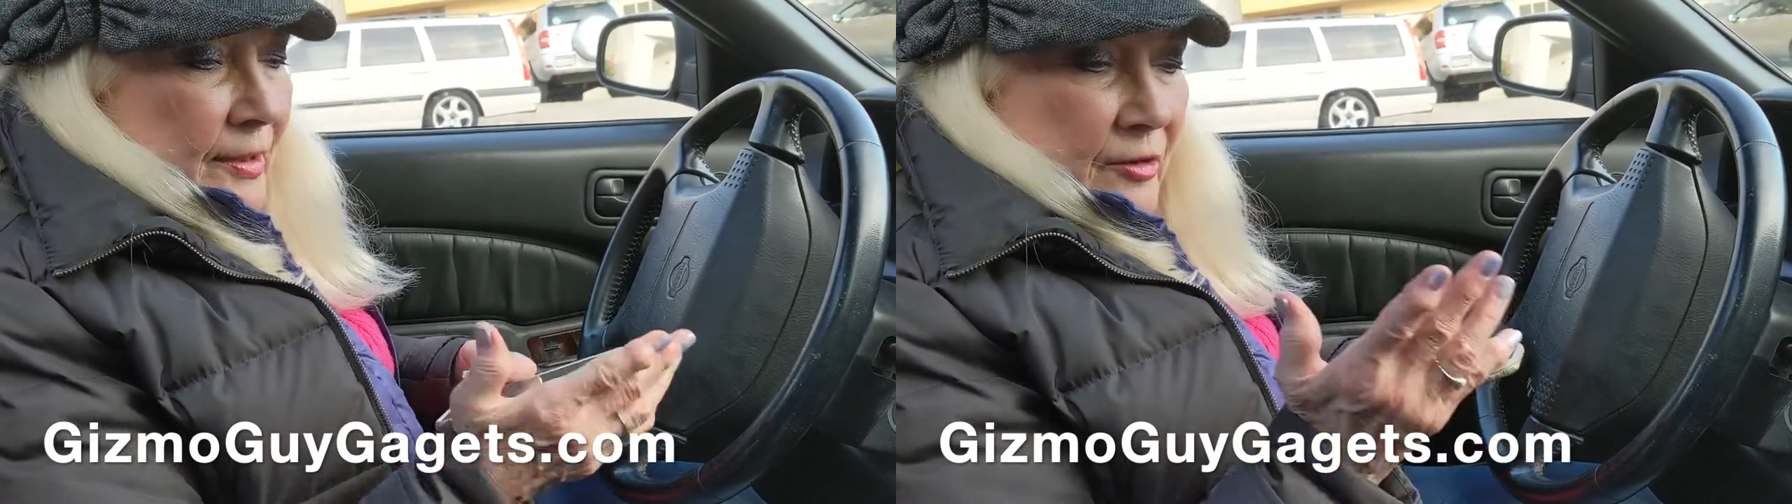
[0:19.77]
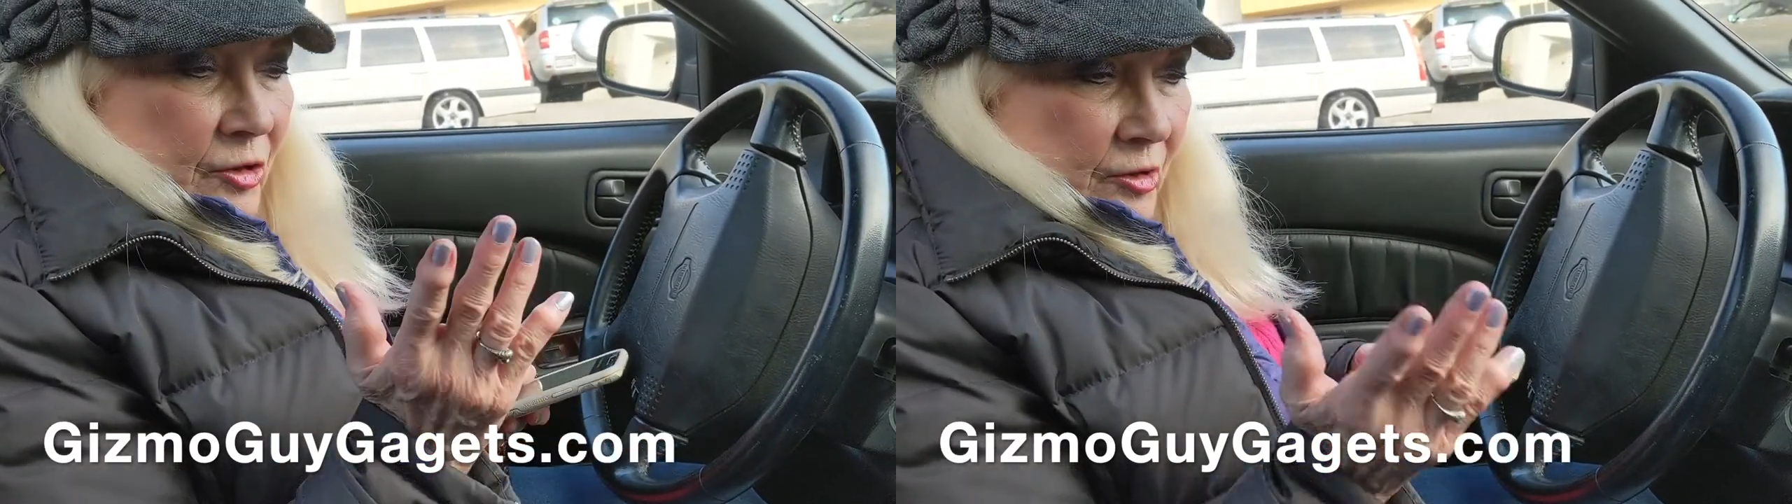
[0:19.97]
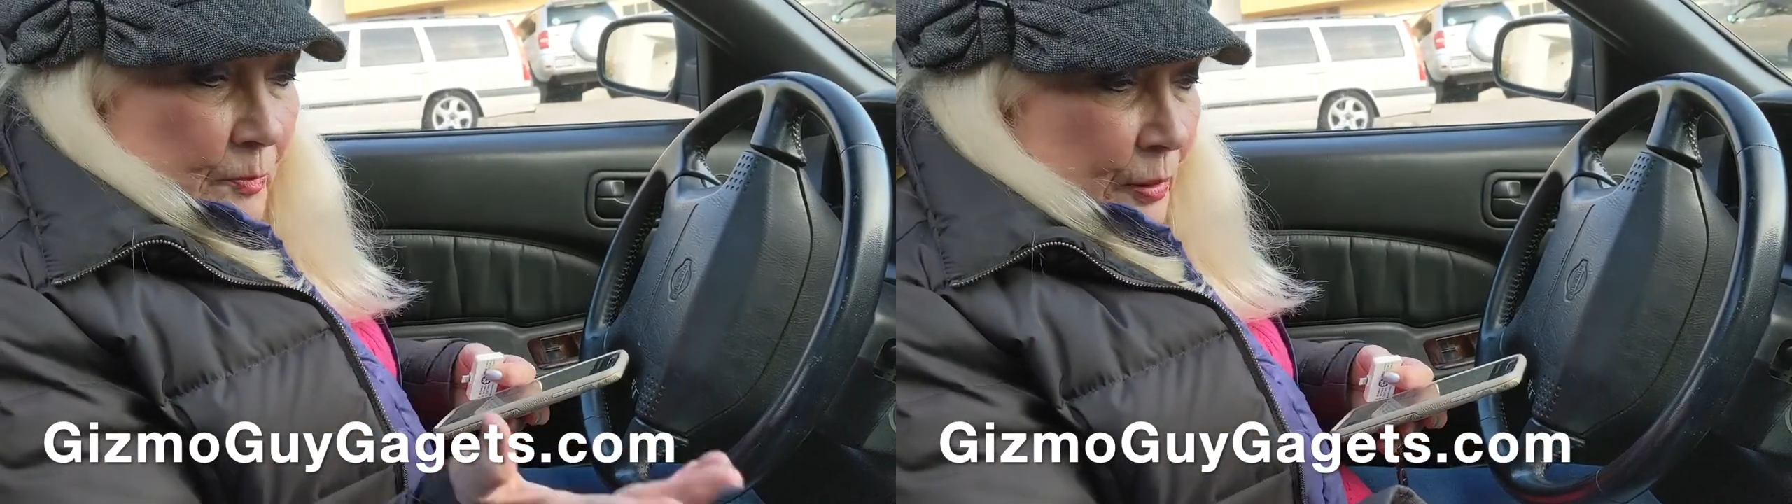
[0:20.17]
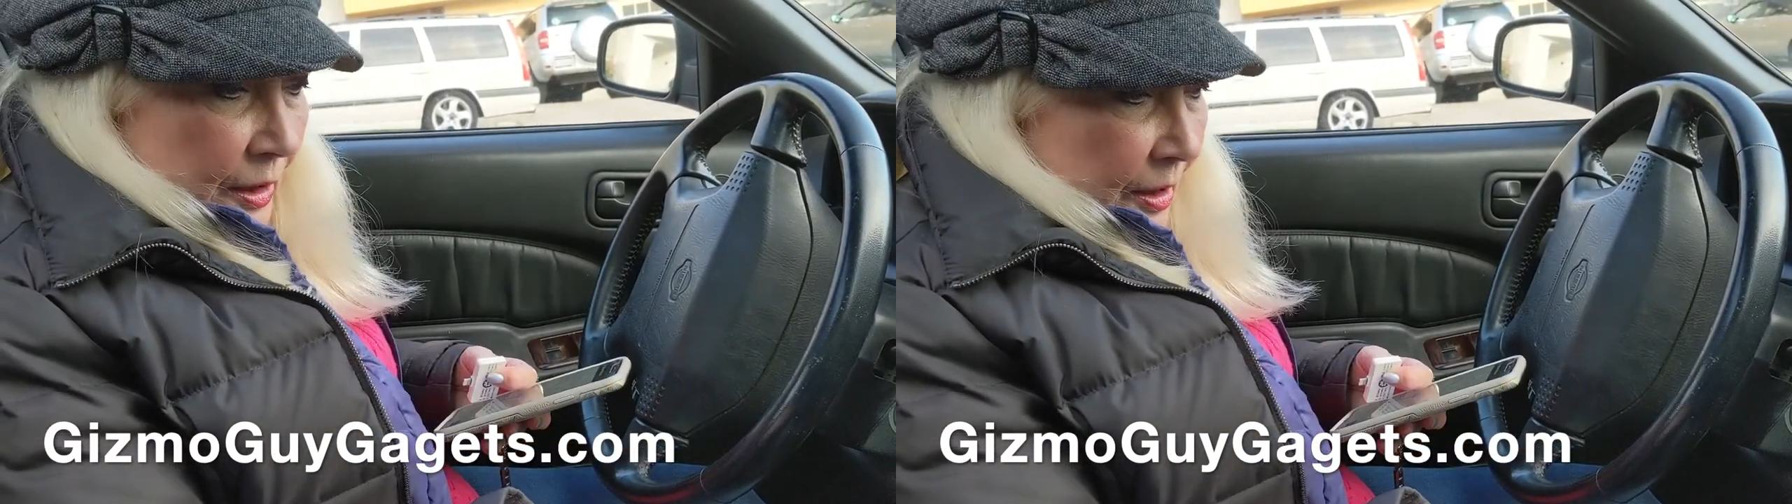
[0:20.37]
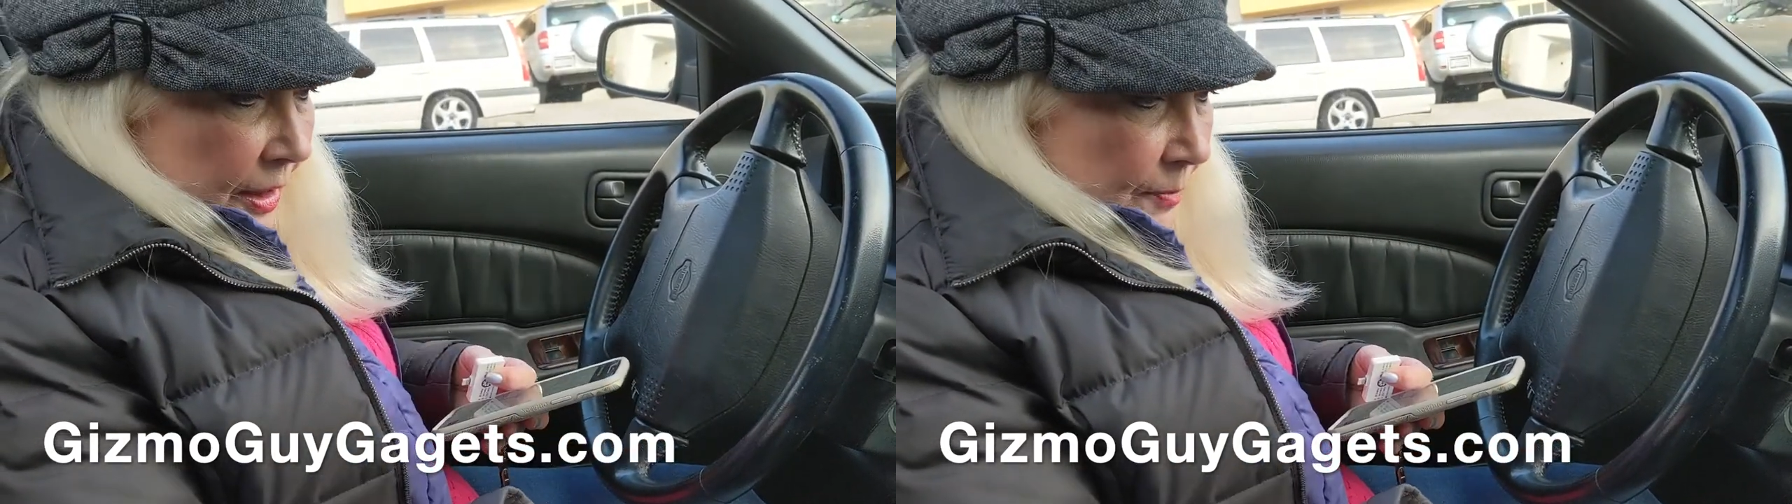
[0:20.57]
It's just
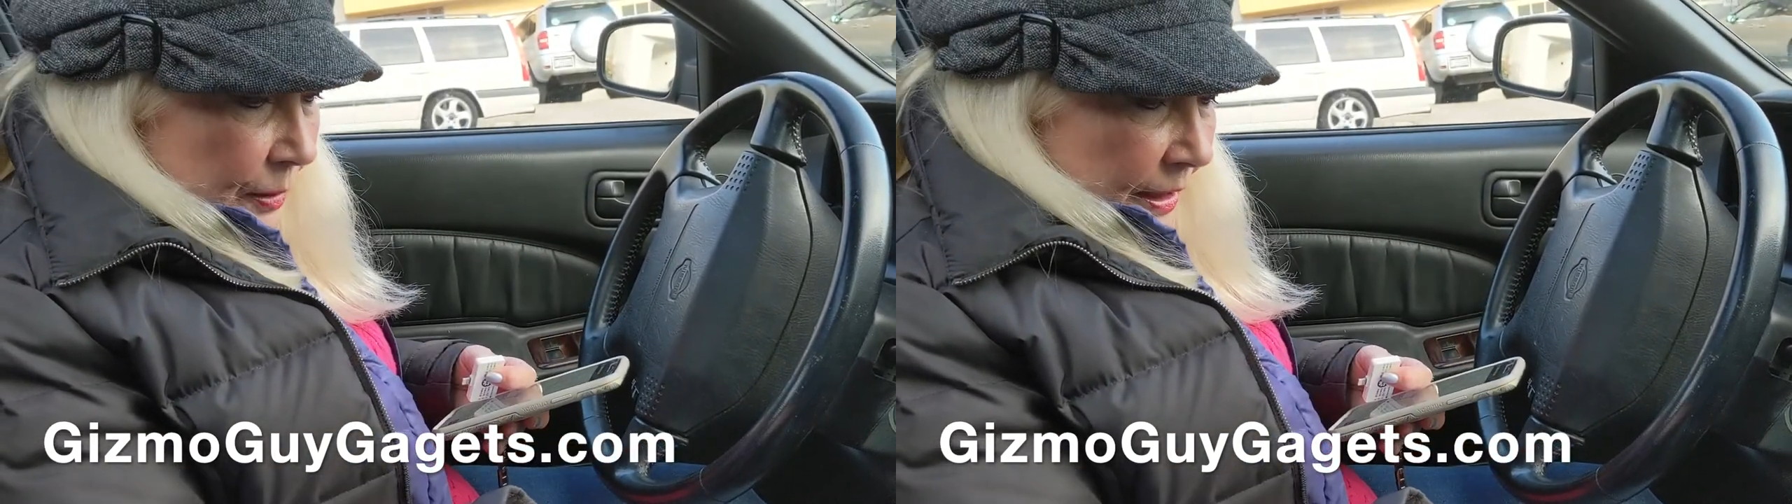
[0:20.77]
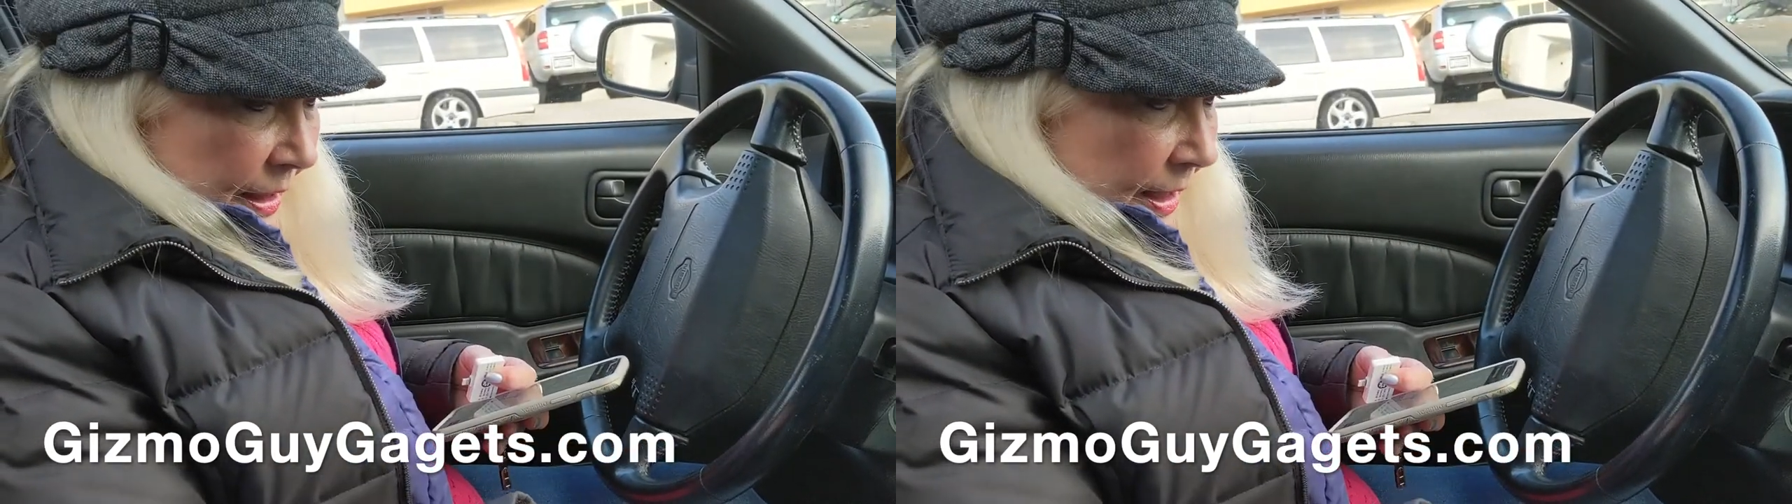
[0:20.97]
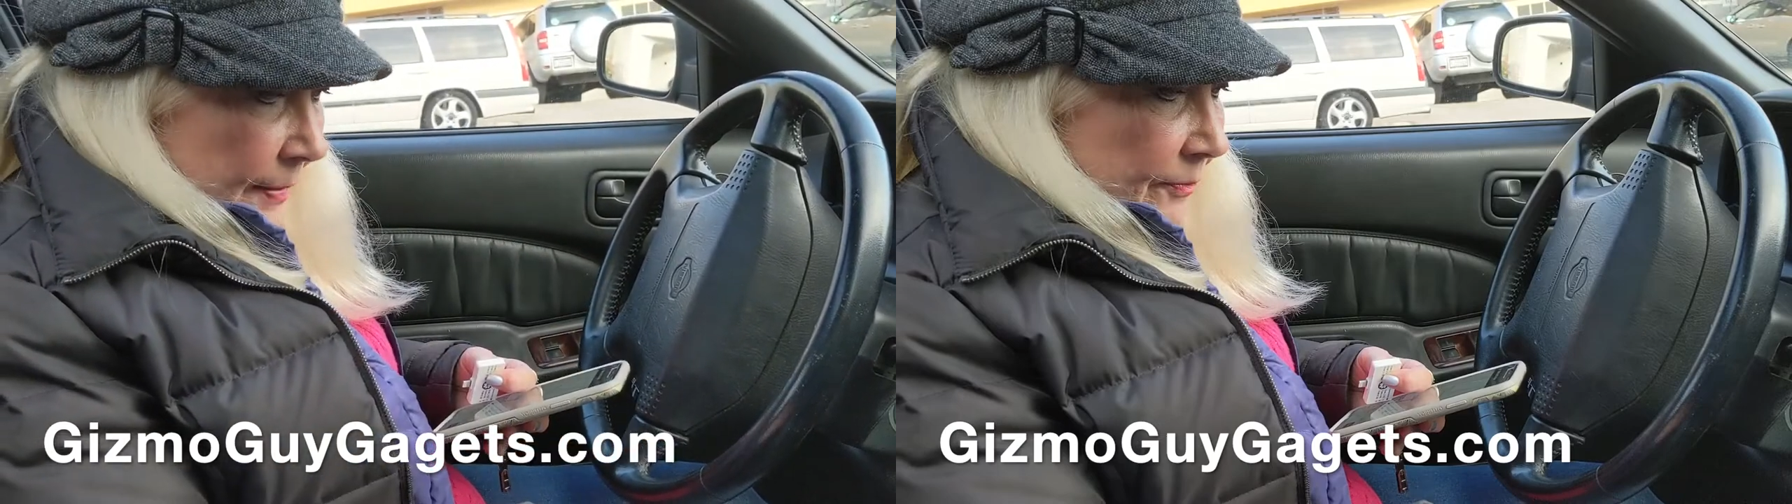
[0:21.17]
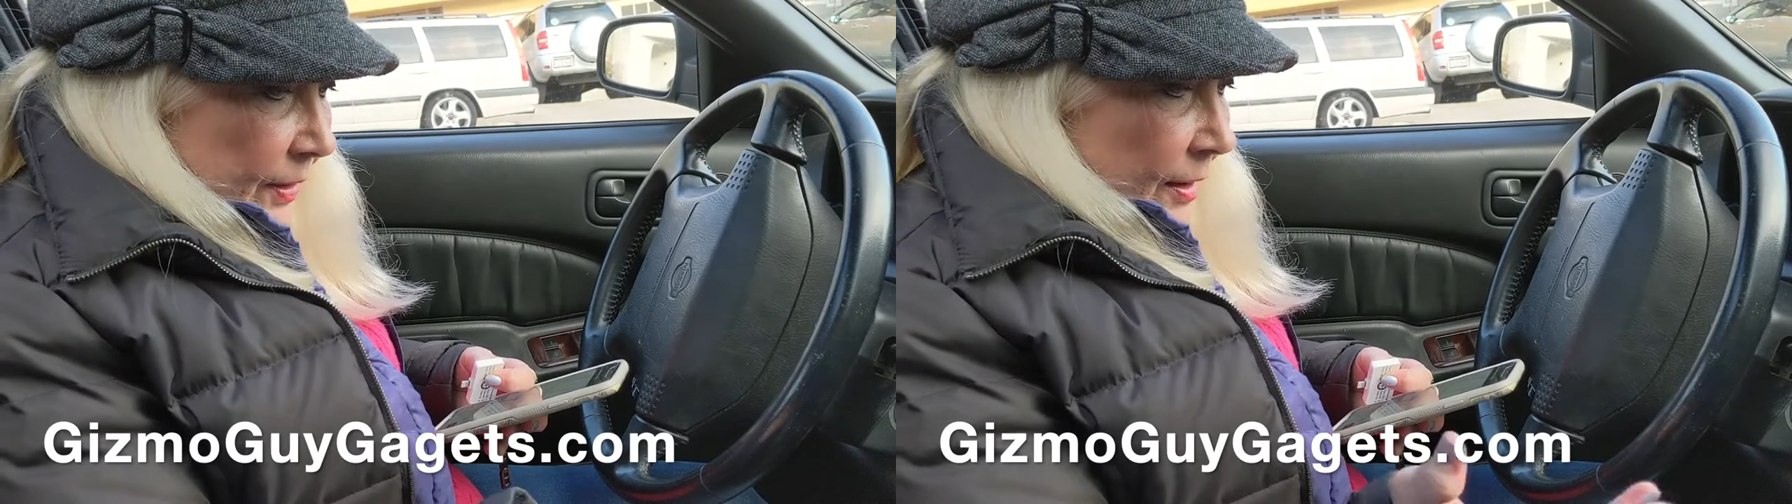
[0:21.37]
plug and play.